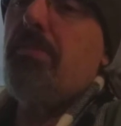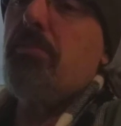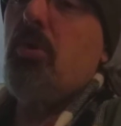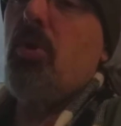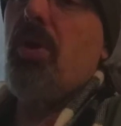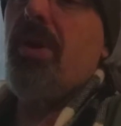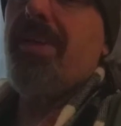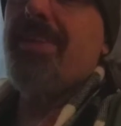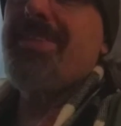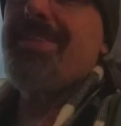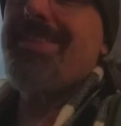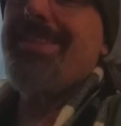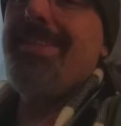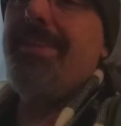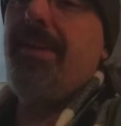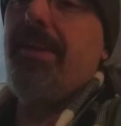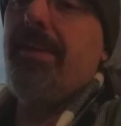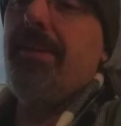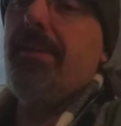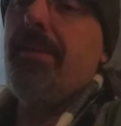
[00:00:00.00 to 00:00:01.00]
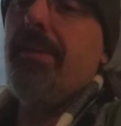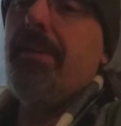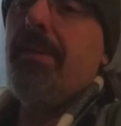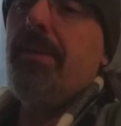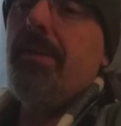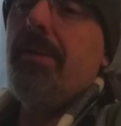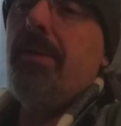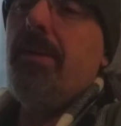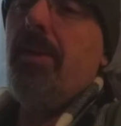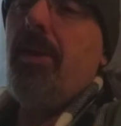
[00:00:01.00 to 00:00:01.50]
more exceeding
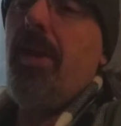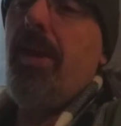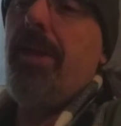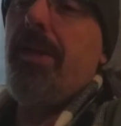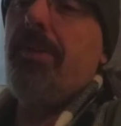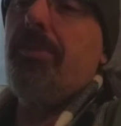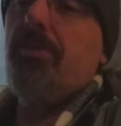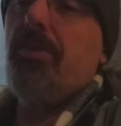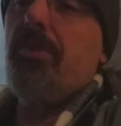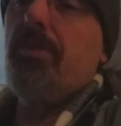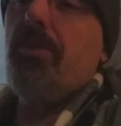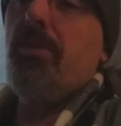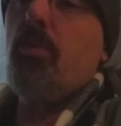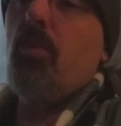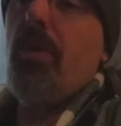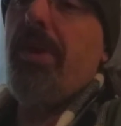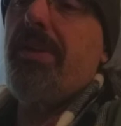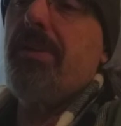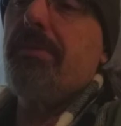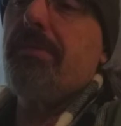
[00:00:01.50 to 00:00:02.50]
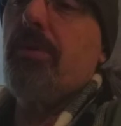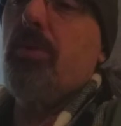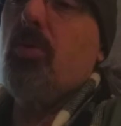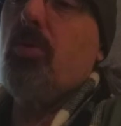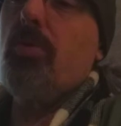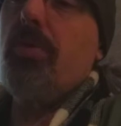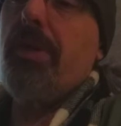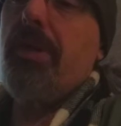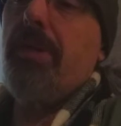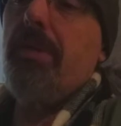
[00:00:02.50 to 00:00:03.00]
and eternal weight of
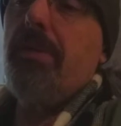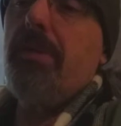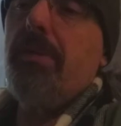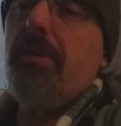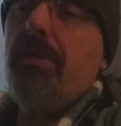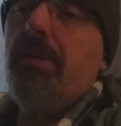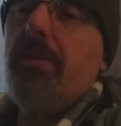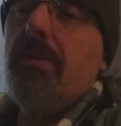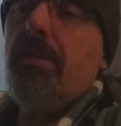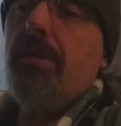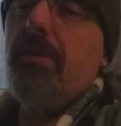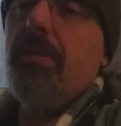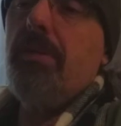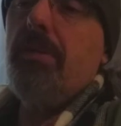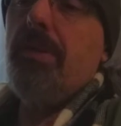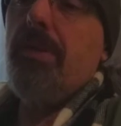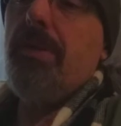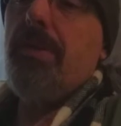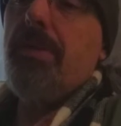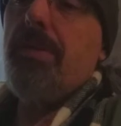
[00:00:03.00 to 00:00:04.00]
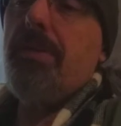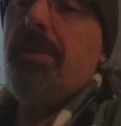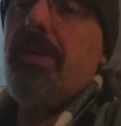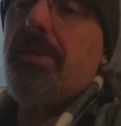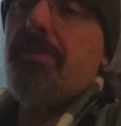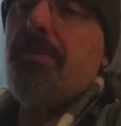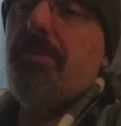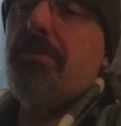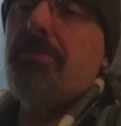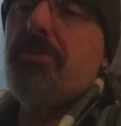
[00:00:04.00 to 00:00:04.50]
glory.
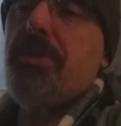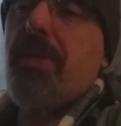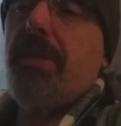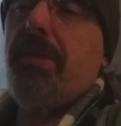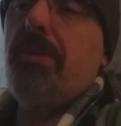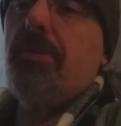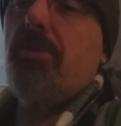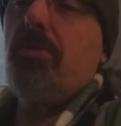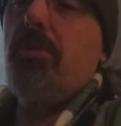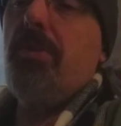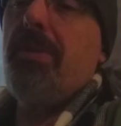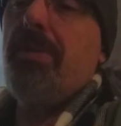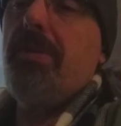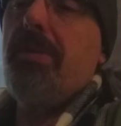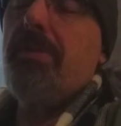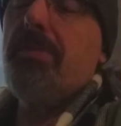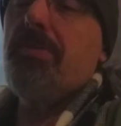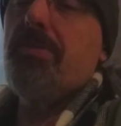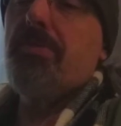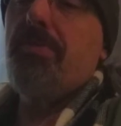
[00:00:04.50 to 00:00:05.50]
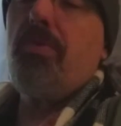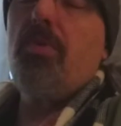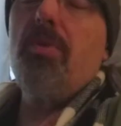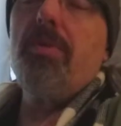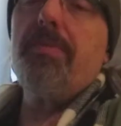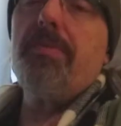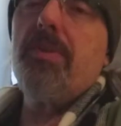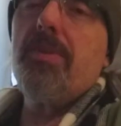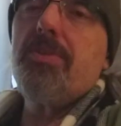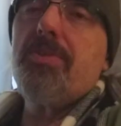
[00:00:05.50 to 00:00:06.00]
That's from 2 Corinthians 4,
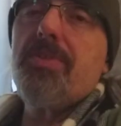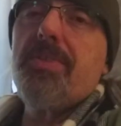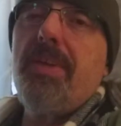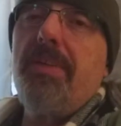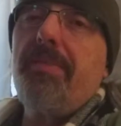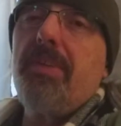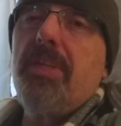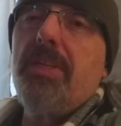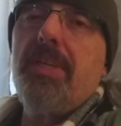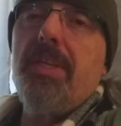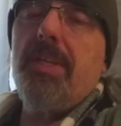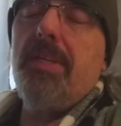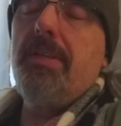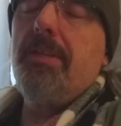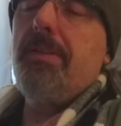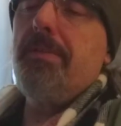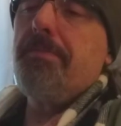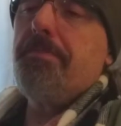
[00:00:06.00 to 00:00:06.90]
verse 17.